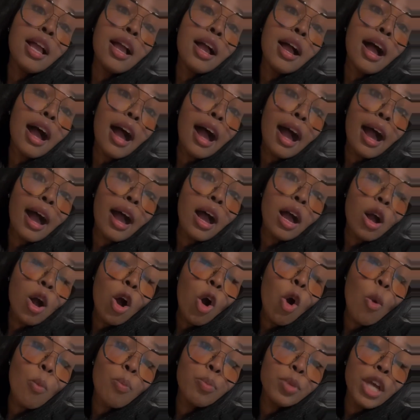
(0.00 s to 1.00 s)
I
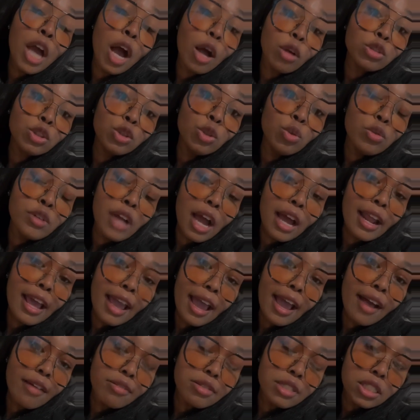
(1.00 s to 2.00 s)
hope y'all do not
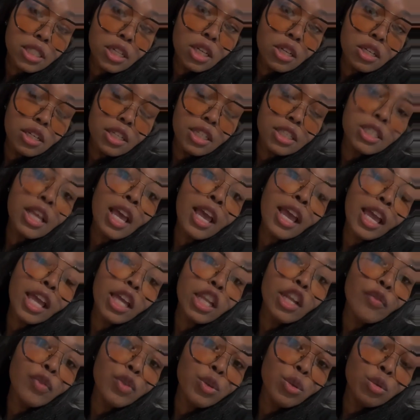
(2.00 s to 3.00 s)
have sons.
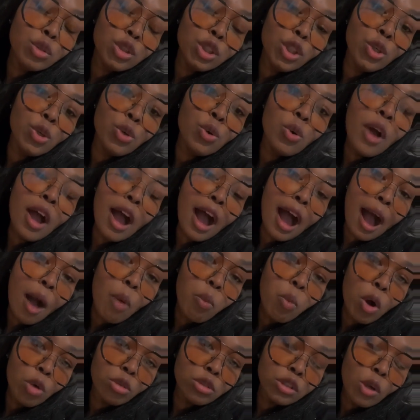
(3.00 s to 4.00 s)
And if you do, I
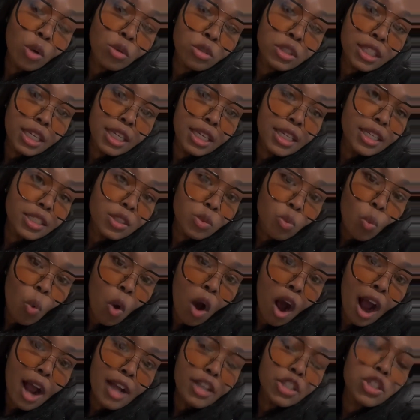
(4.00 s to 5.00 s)
want those kids
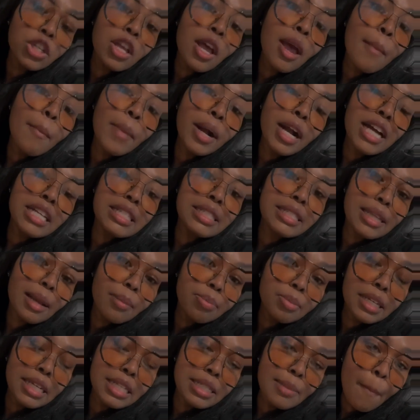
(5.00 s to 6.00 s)
watched because
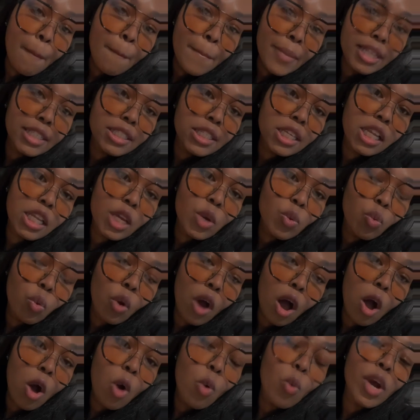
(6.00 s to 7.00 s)
something is mentally
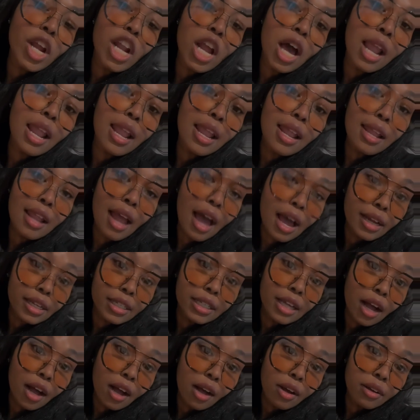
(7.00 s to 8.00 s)
wrong with a lot of
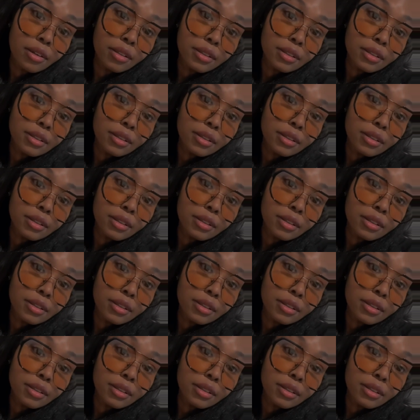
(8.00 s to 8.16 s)
y'all.